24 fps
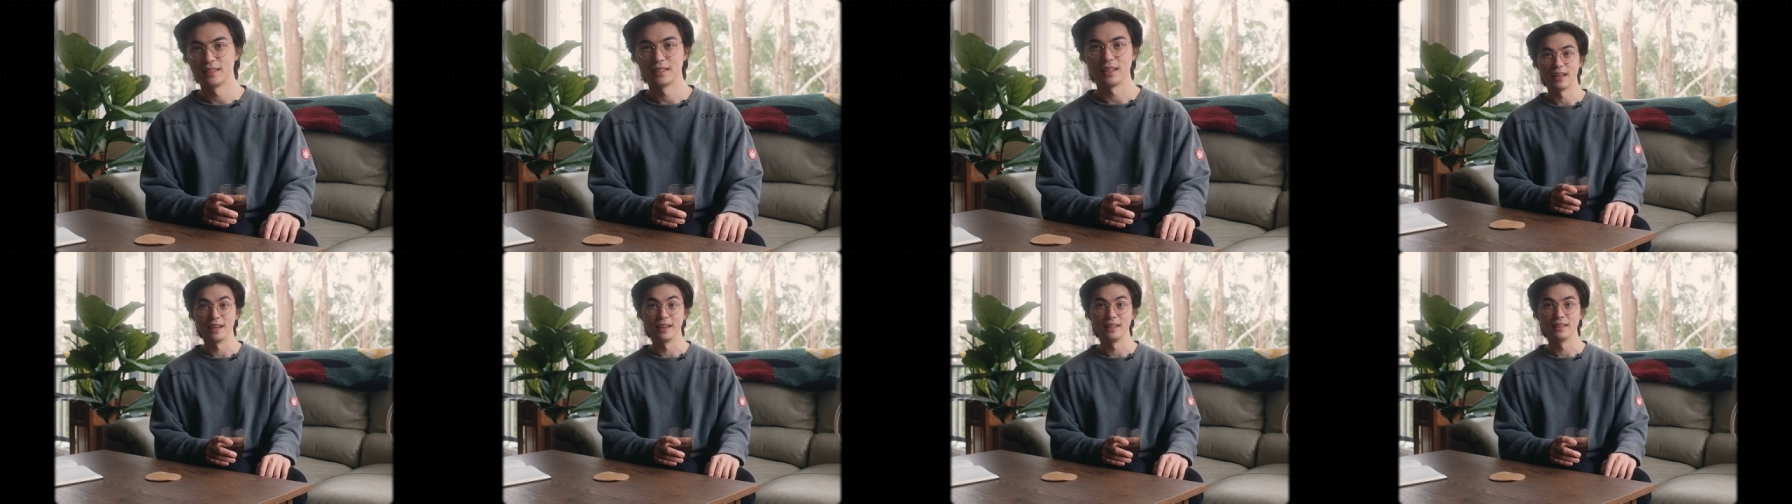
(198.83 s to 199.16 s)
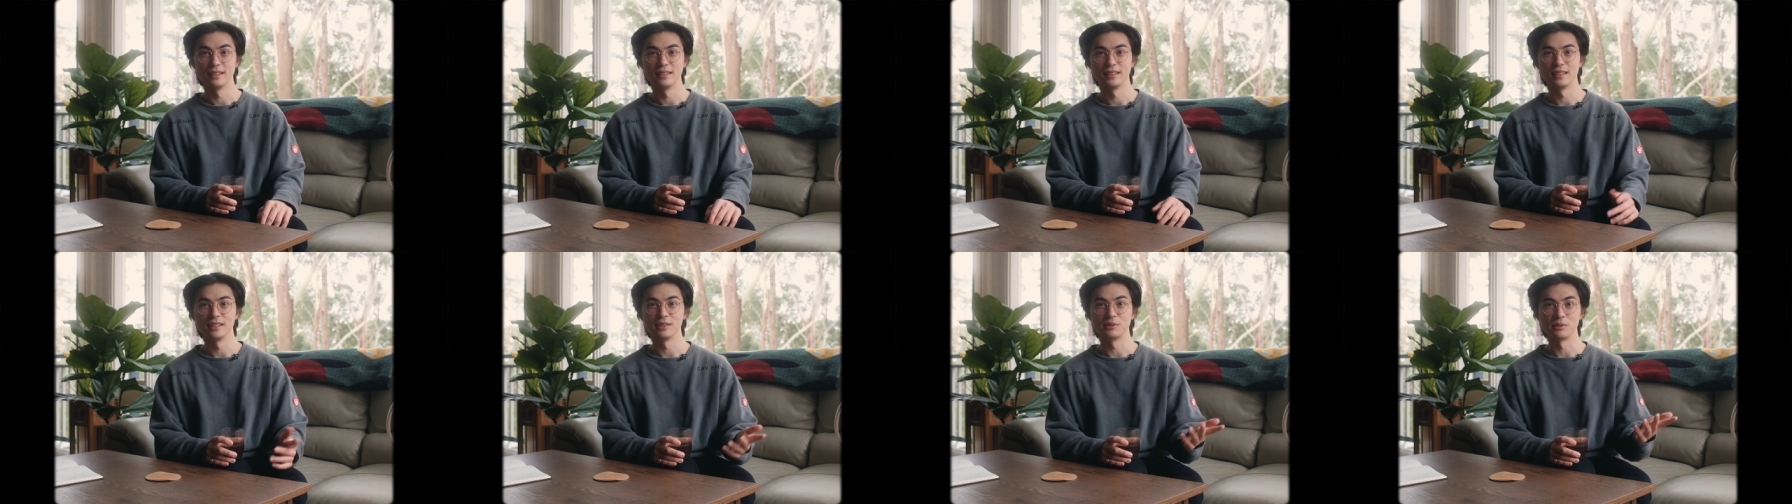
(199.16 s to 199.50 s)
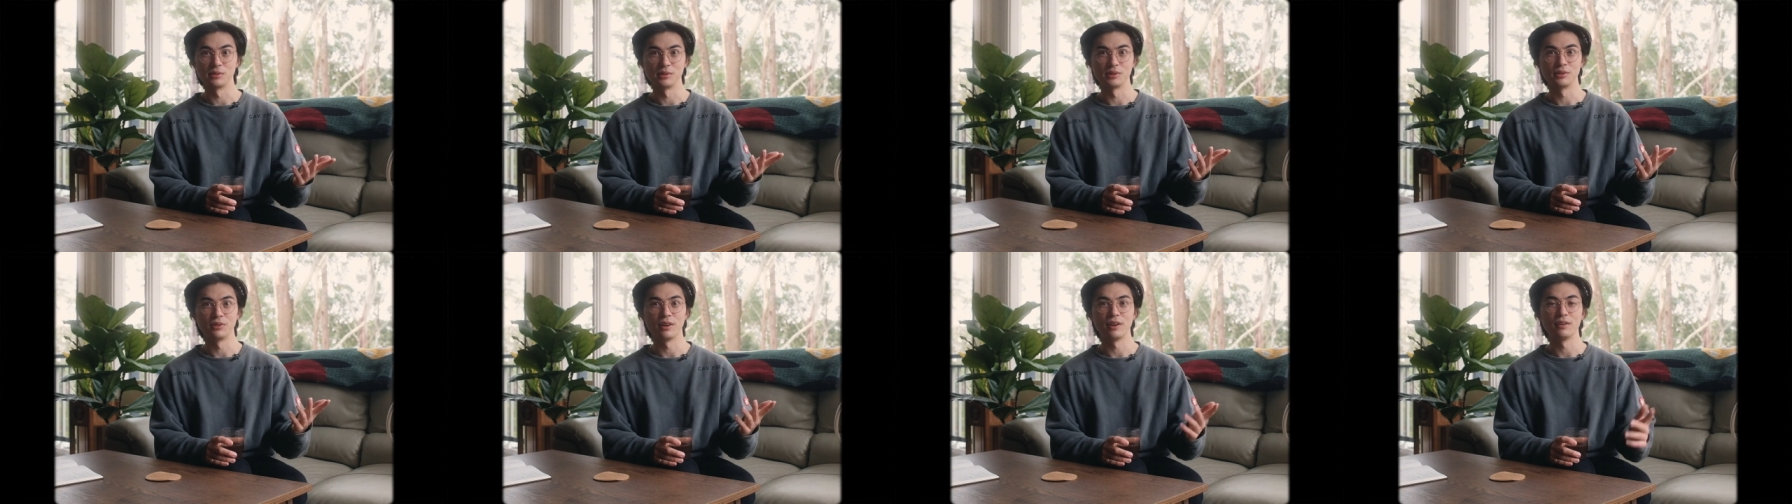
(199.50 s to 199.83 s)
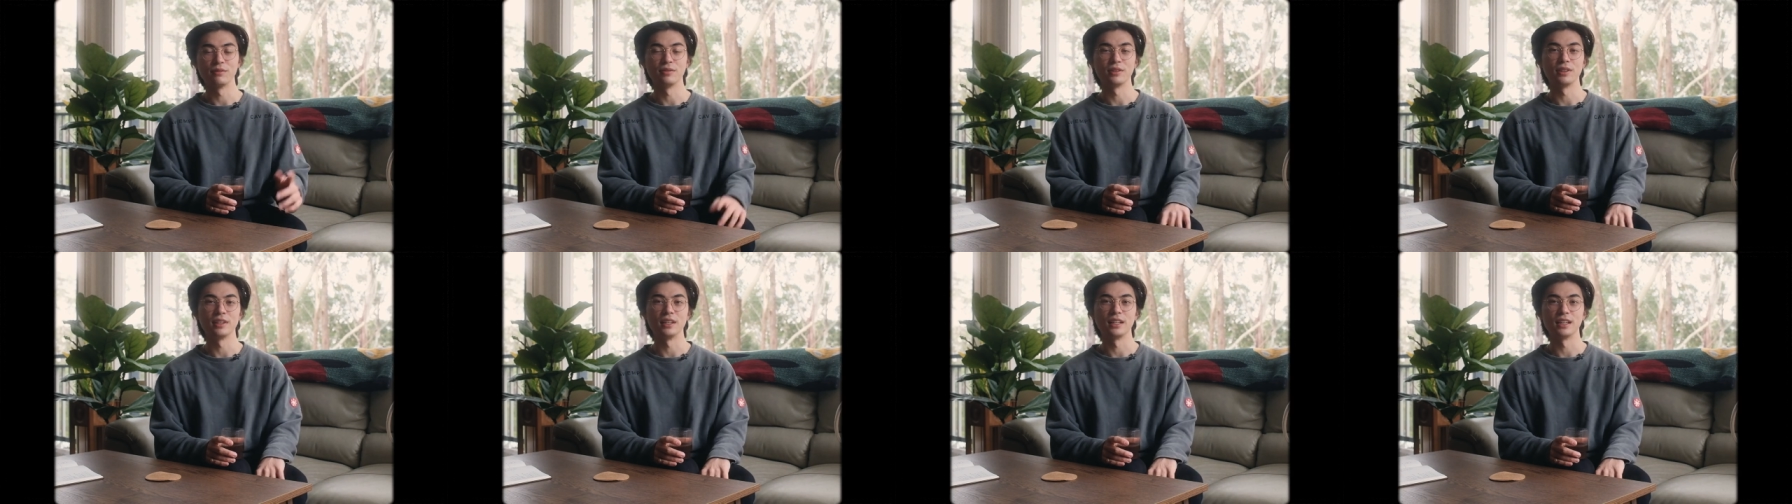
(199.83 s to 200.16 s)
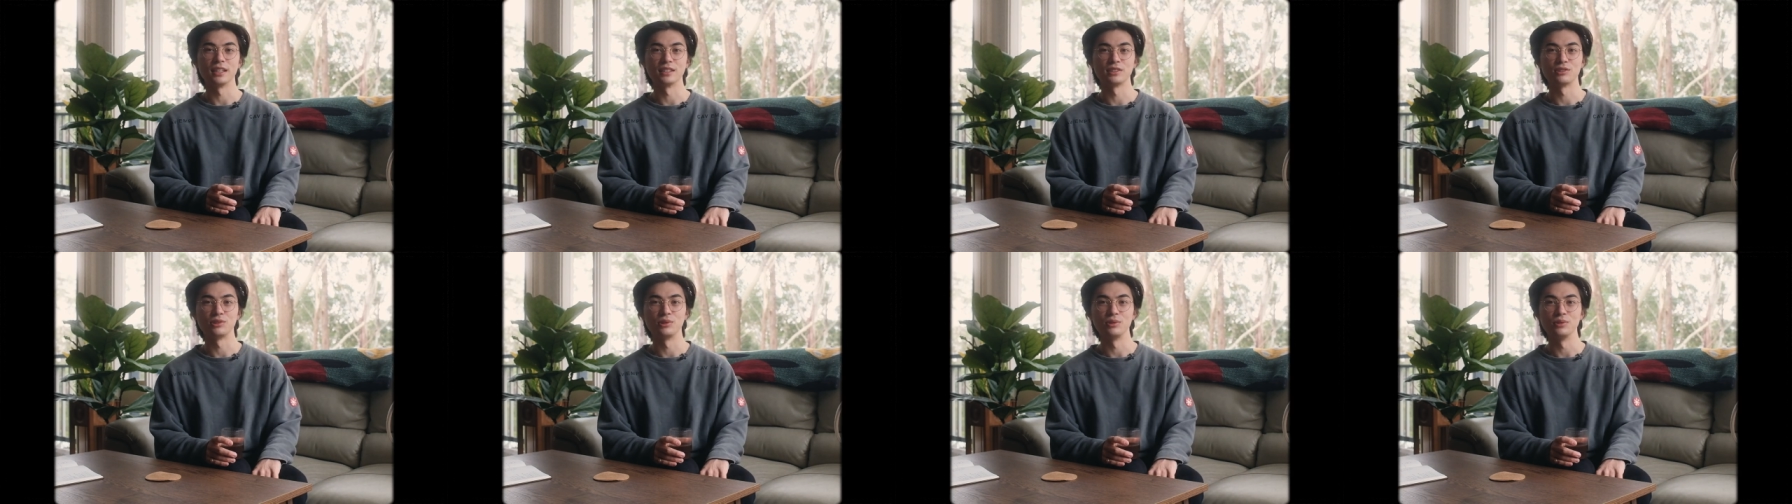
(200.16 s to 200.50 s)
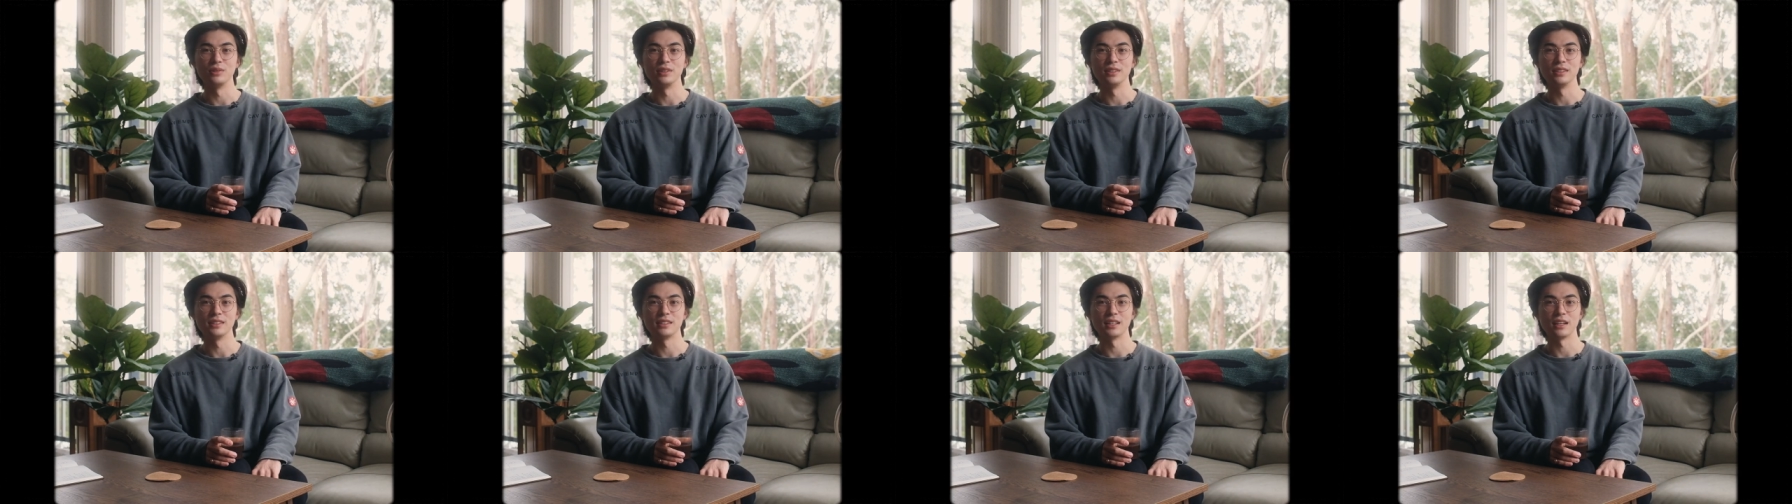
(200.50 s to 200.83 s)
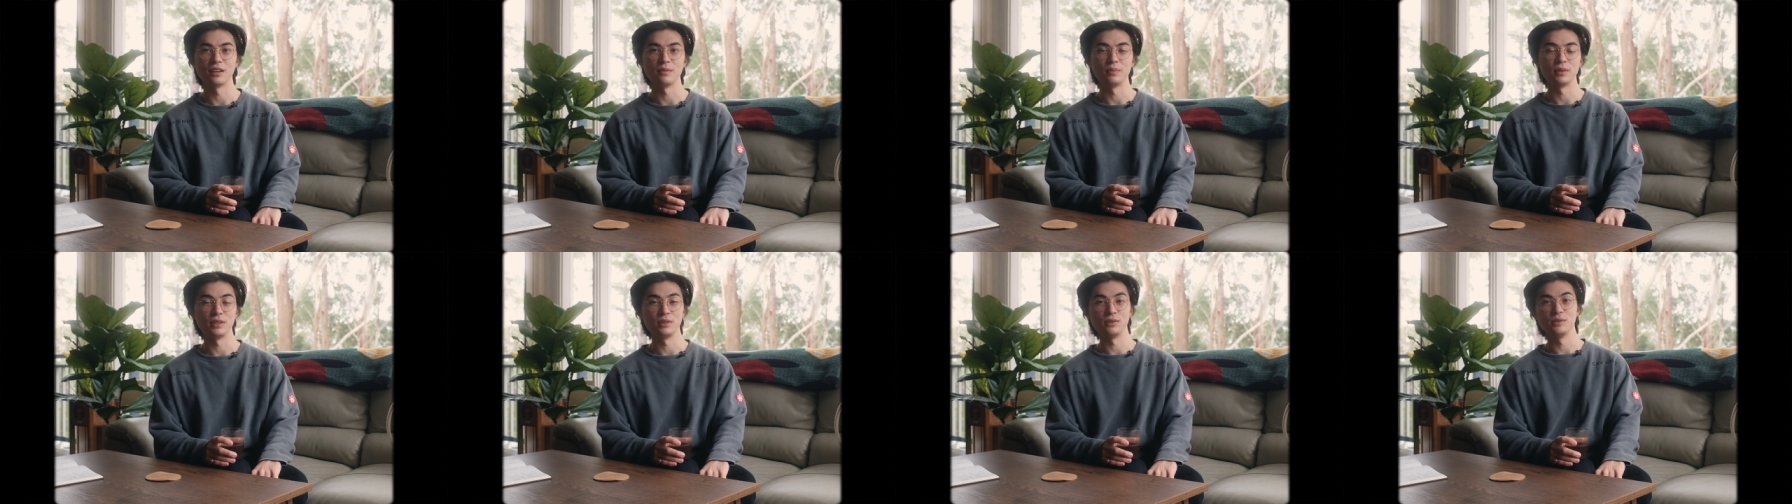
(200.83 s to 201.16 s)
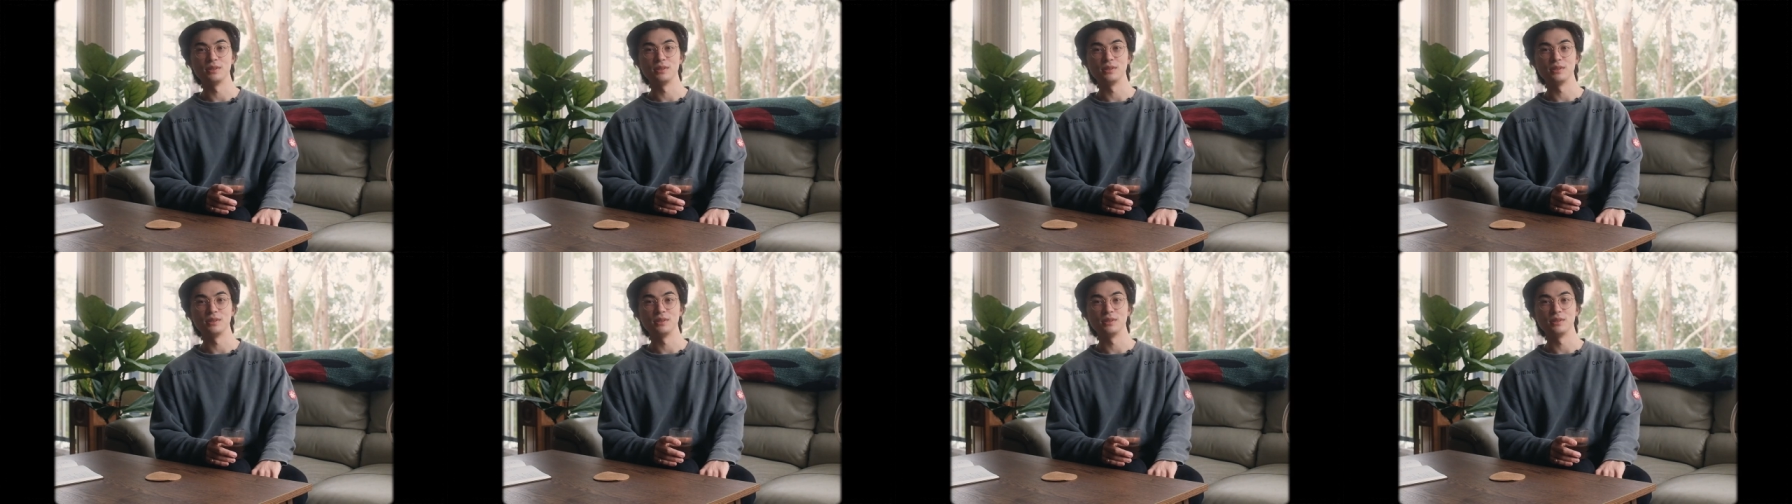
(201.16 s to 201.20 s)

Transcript: hey, this was great for the last two years that I've been